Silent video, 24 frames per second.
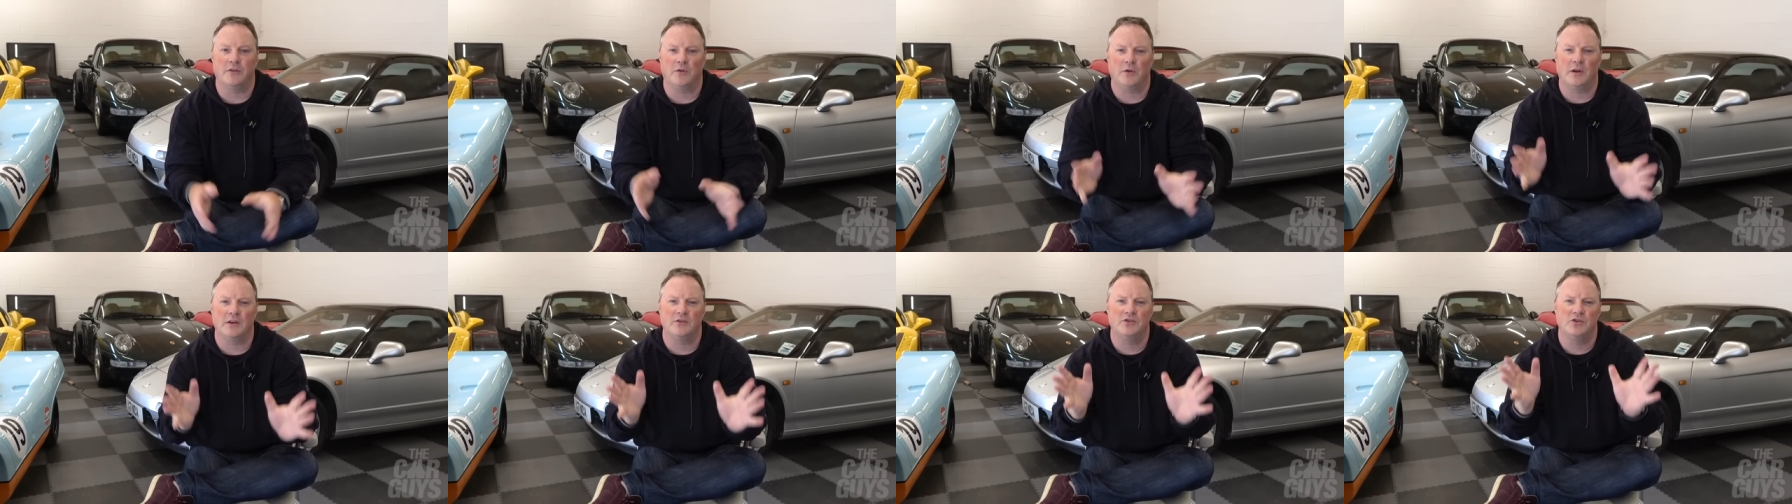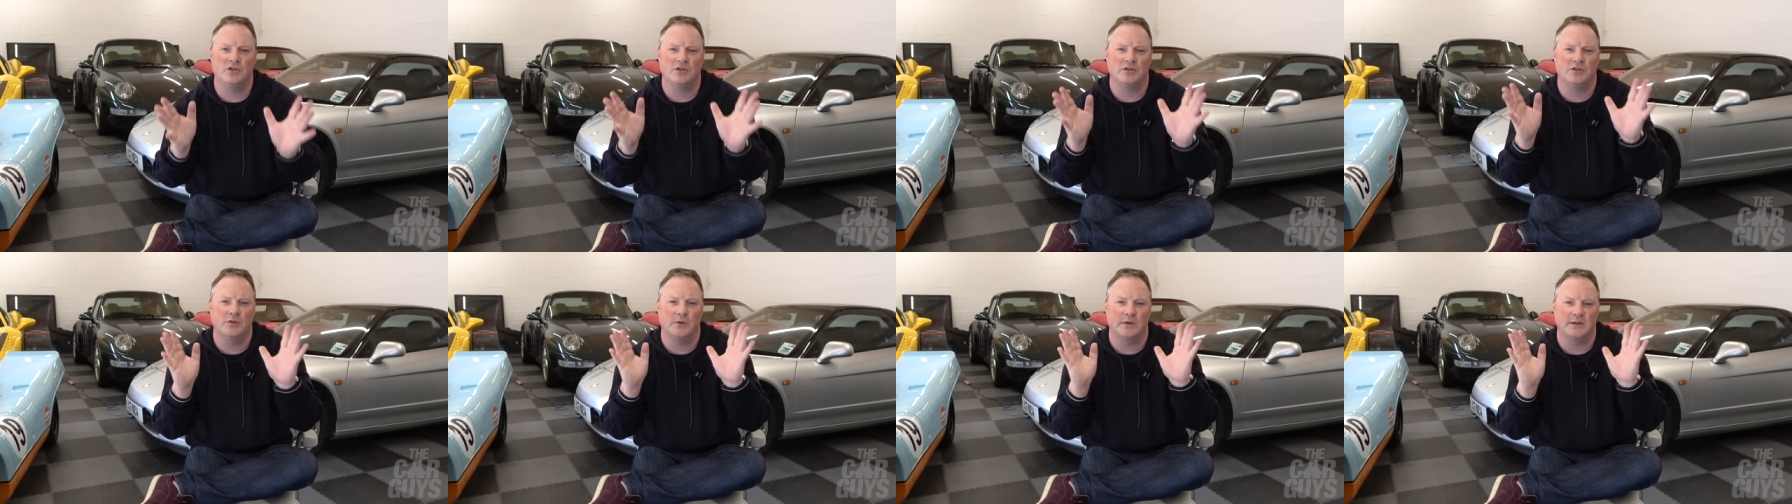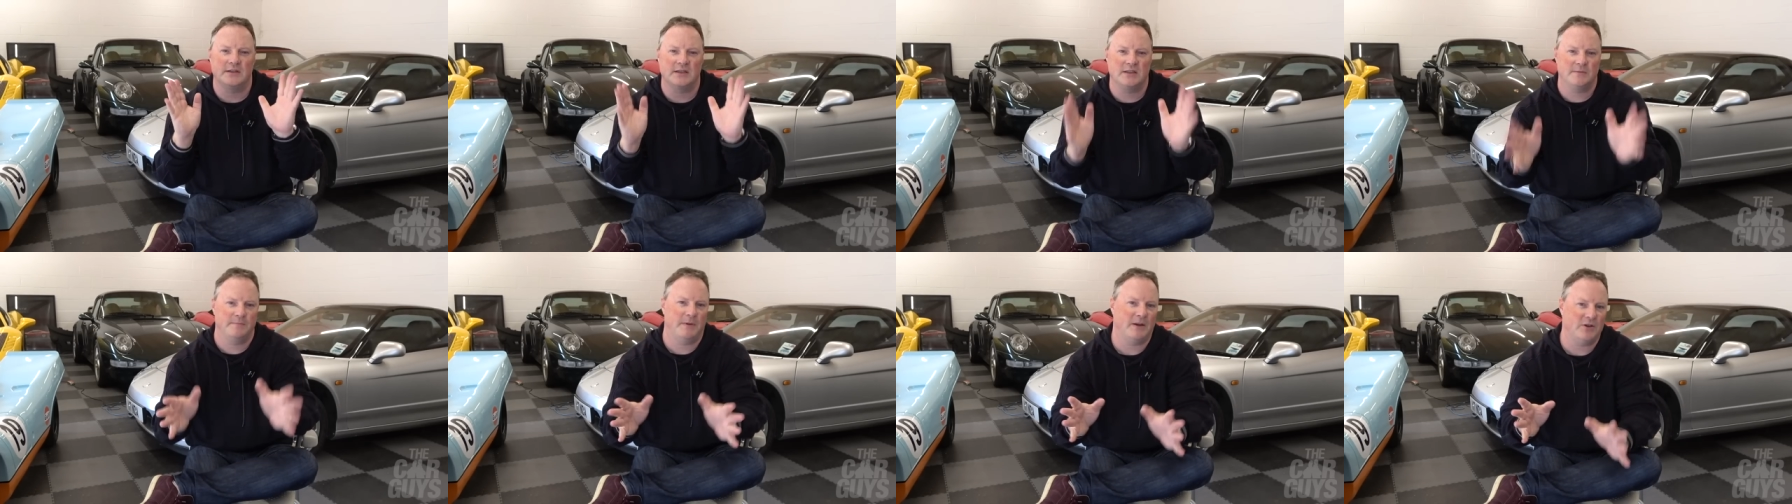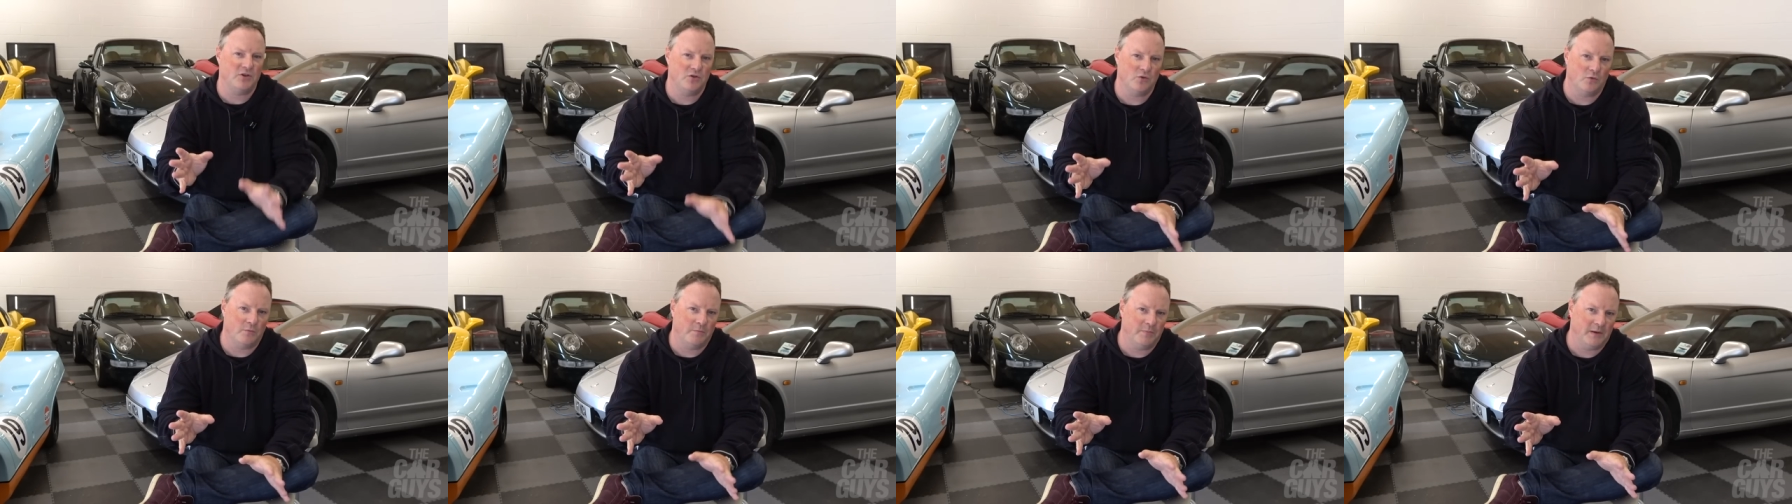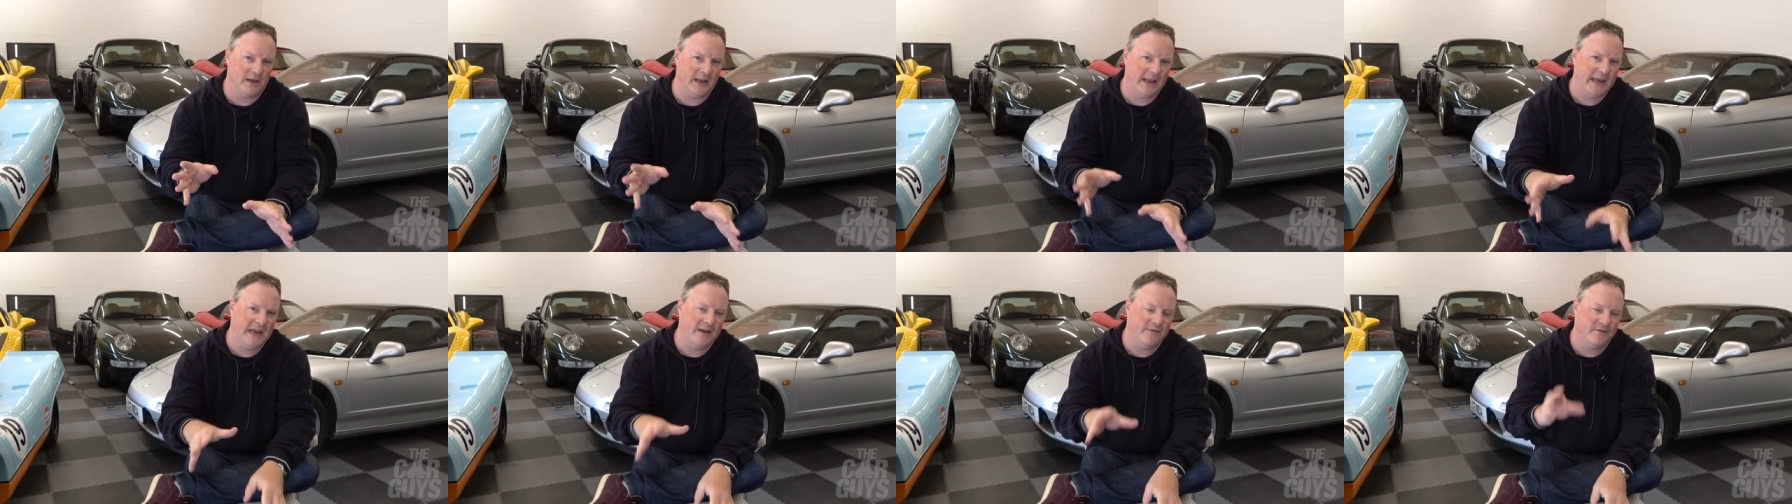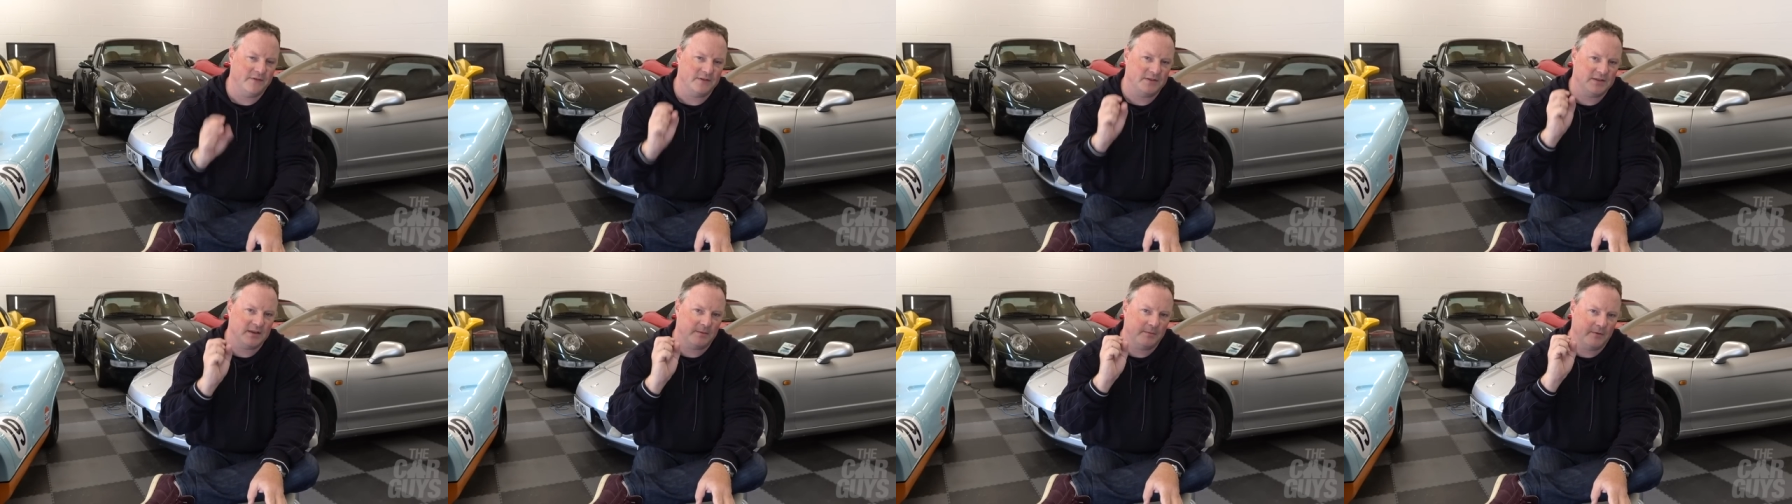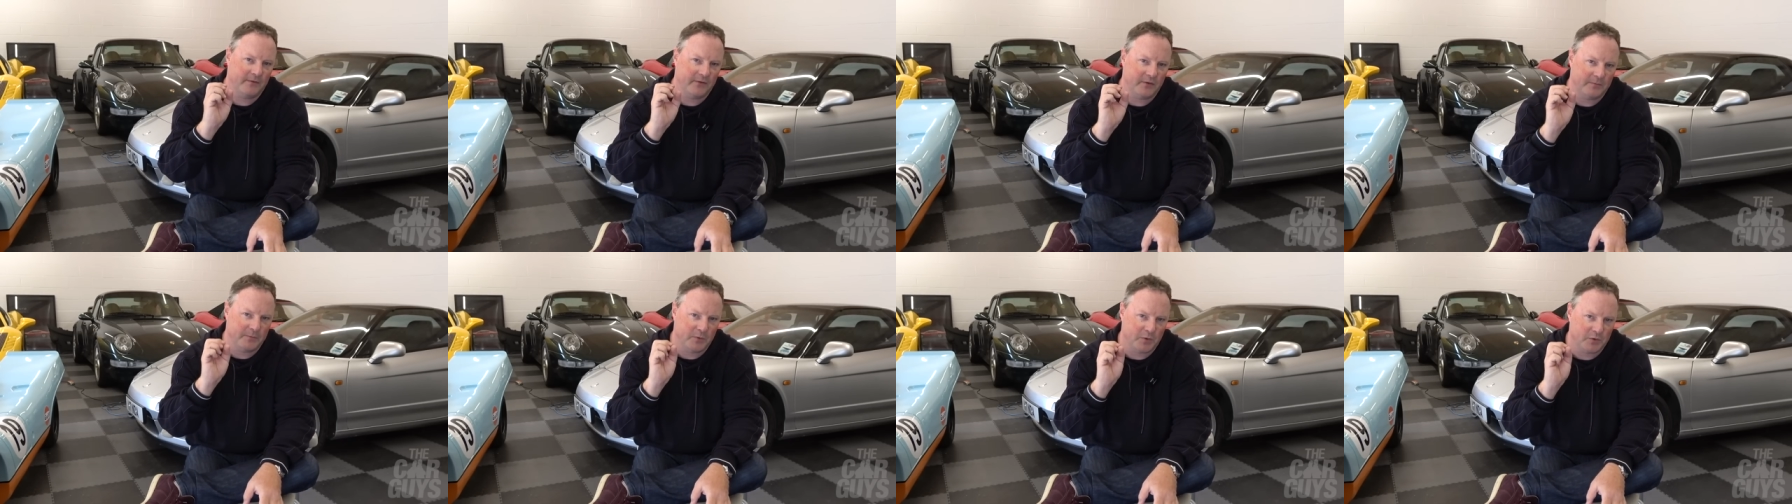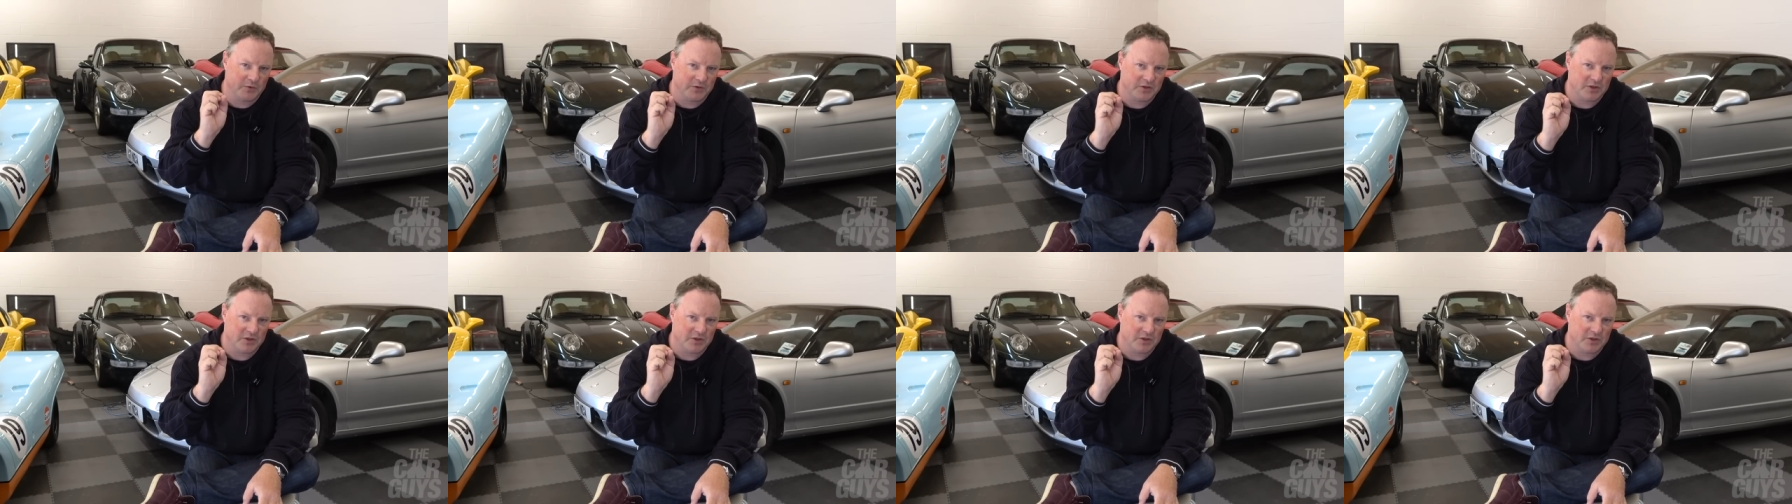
I thought I'd just do a special plea for some of the more